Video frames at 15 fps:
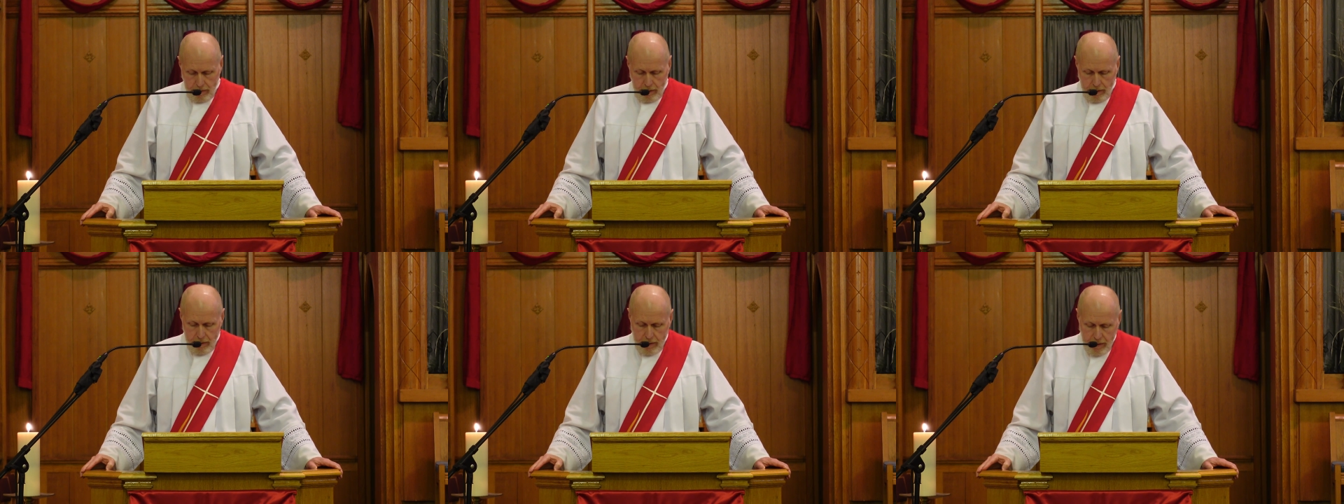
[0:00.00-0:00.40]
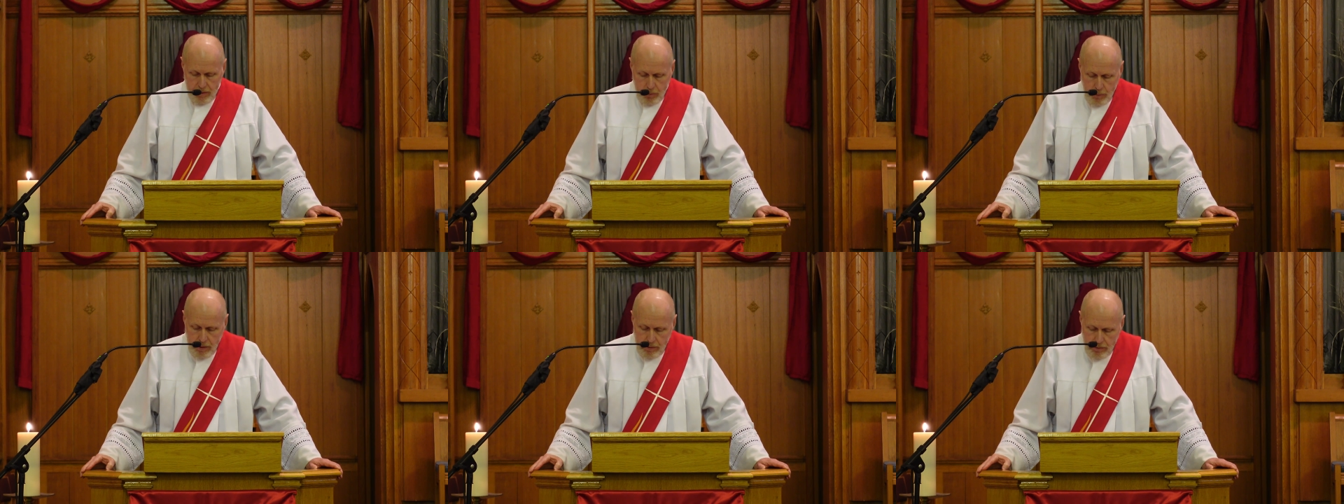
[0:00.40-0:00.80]
And
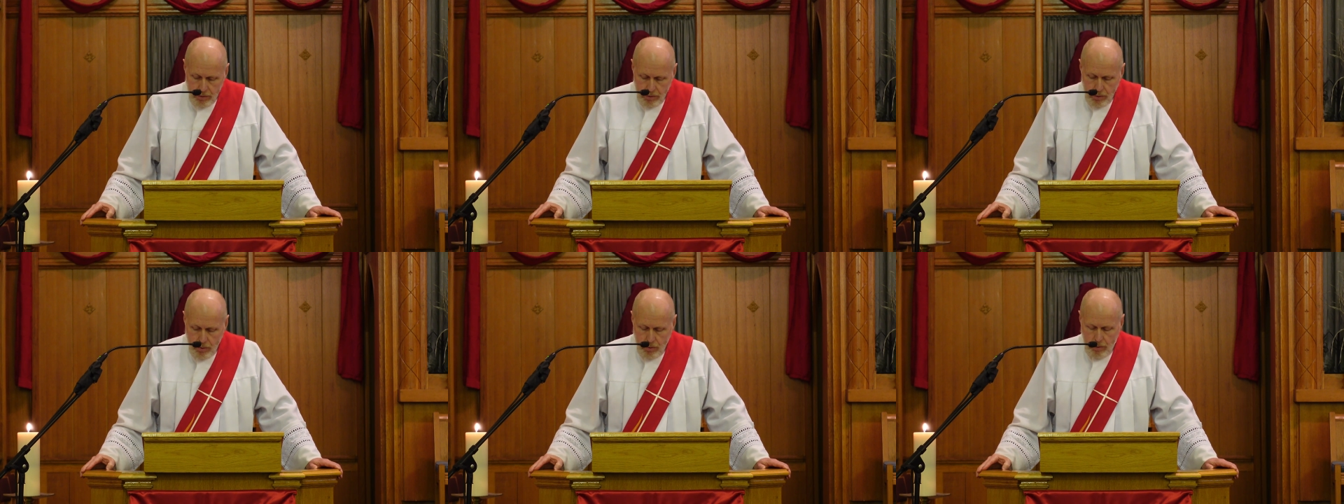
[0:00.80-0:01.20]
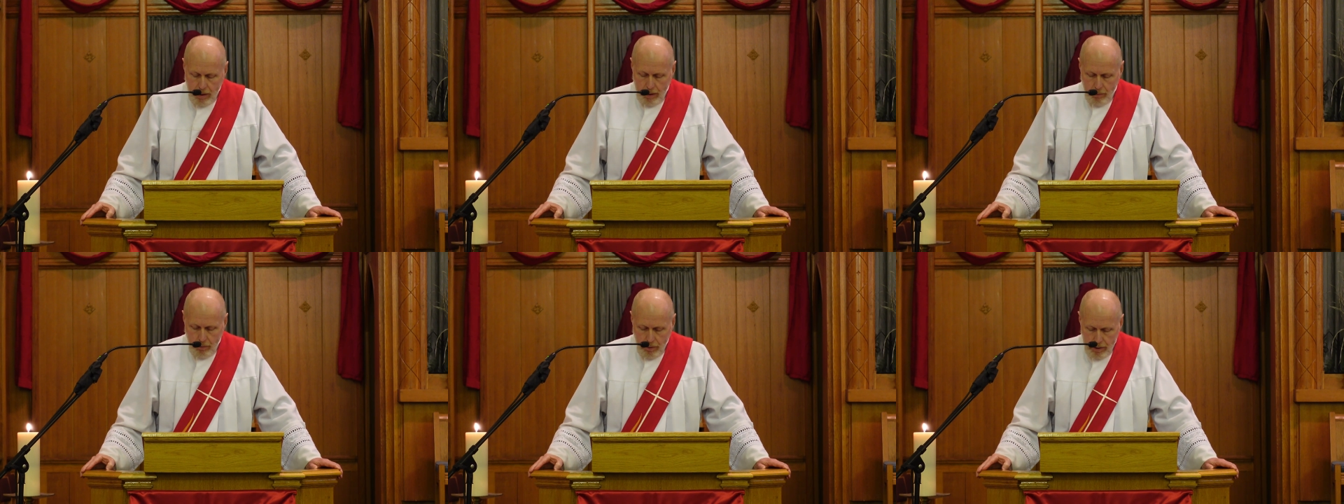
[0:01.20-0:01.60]
as we do,
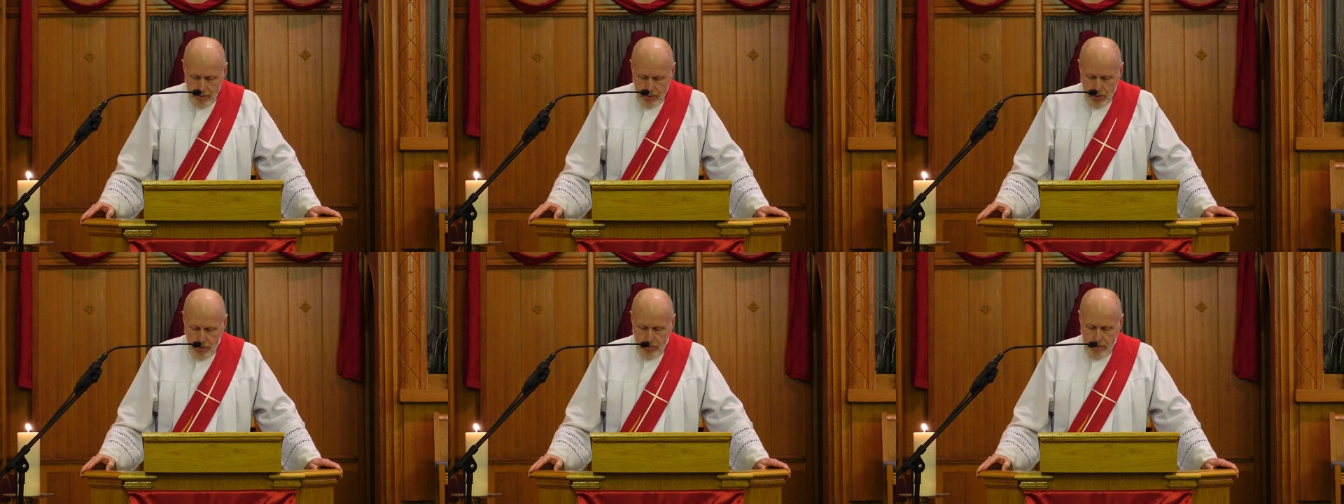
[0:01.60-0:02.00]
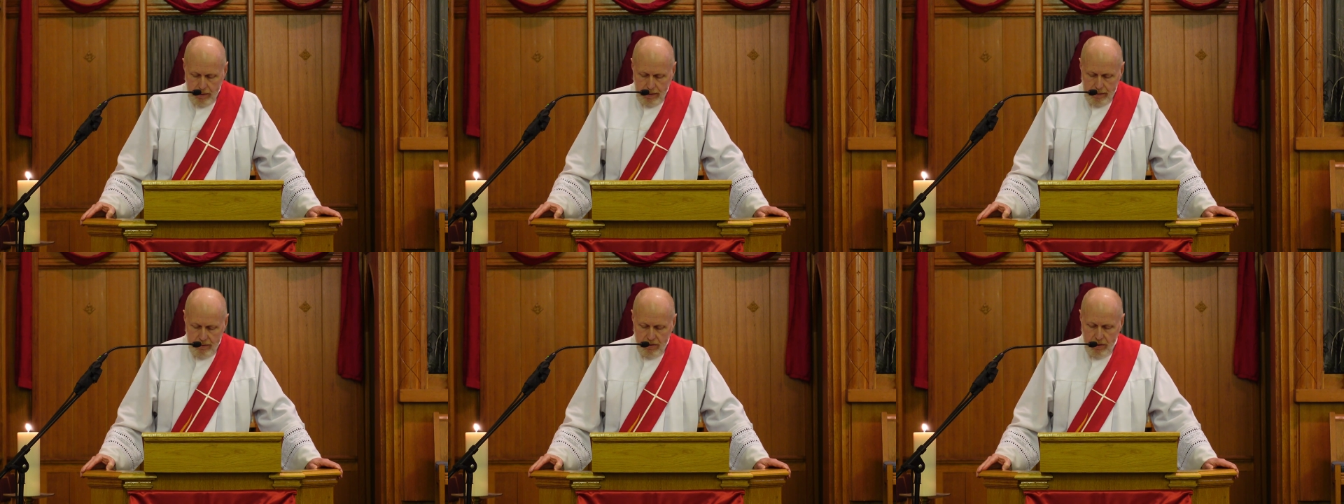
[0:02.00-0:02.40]
I want you to
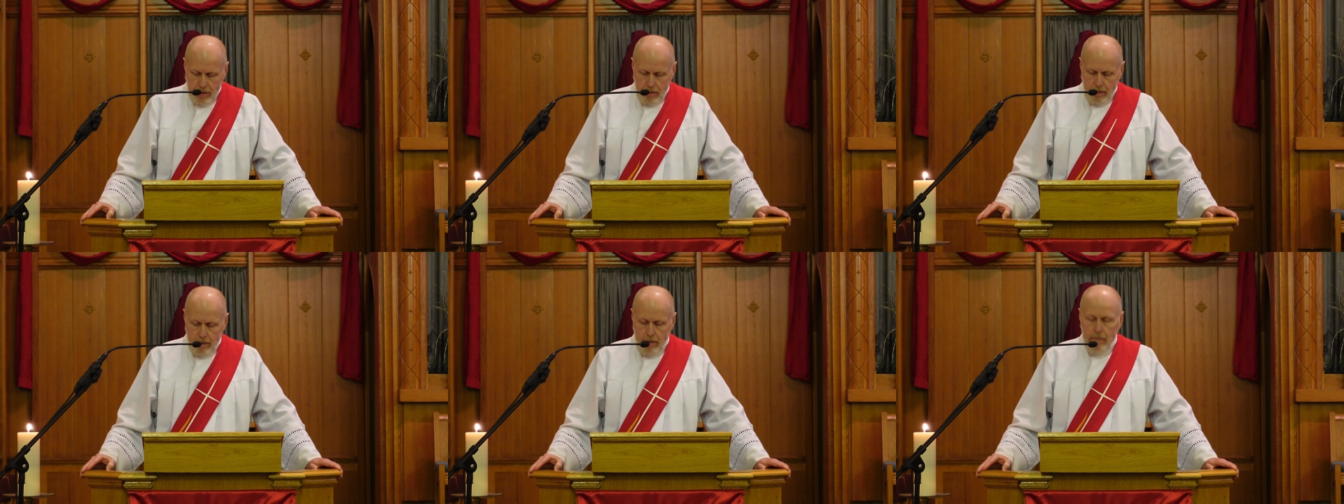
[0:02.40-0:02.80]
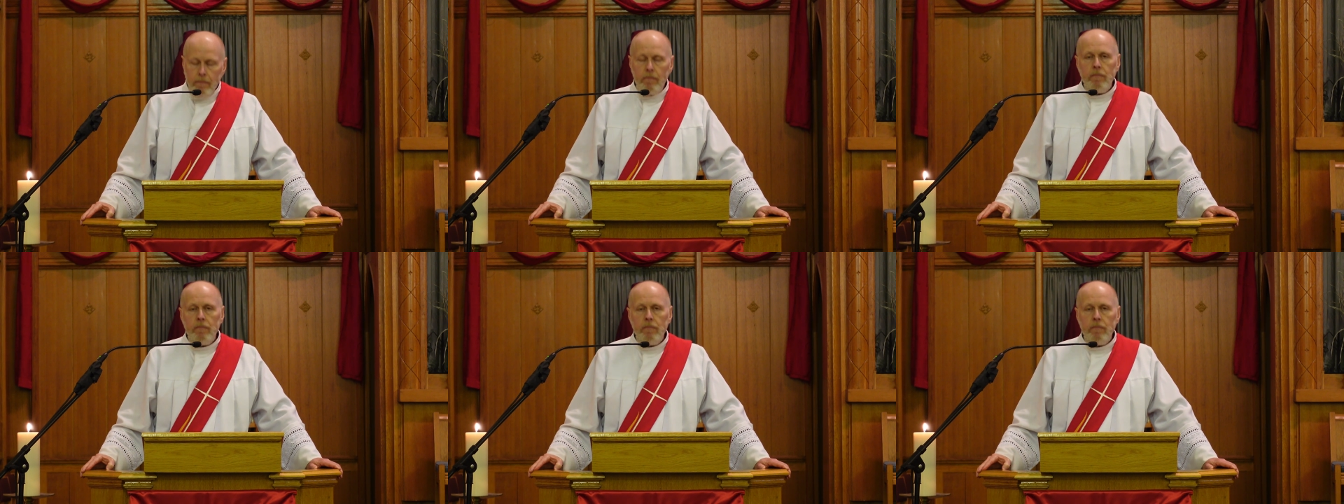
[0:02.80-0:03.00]
consider